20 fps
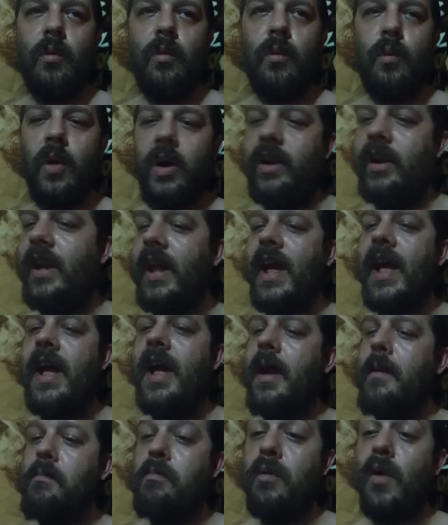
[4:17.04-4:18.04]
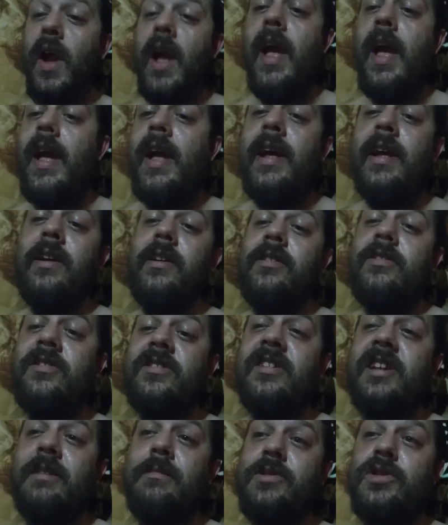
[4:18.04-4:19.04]
one day, Bray
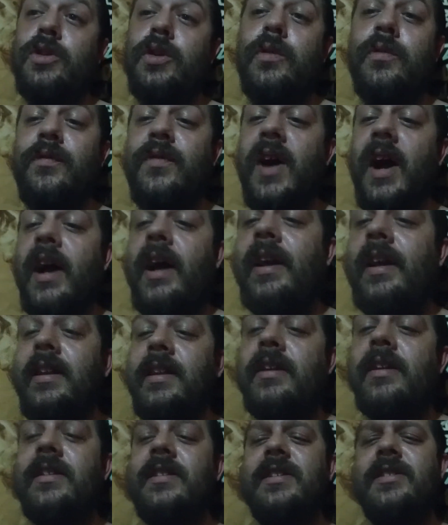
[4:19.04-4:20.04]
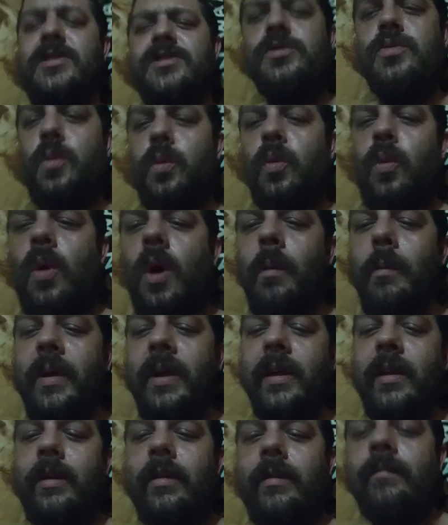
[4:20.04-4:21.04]
seems to find this
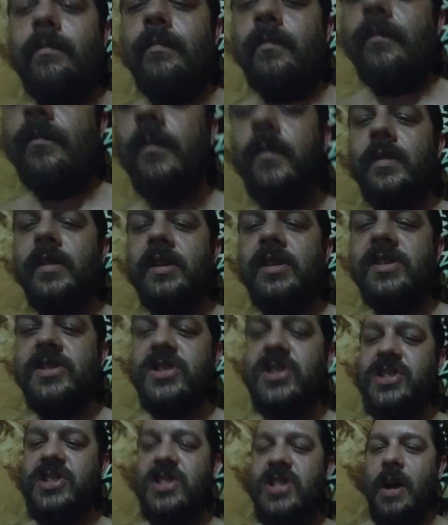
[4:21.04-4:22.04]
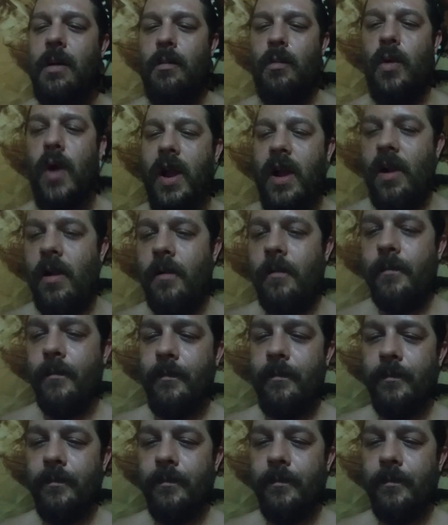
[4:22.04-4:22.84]
woman somewhere.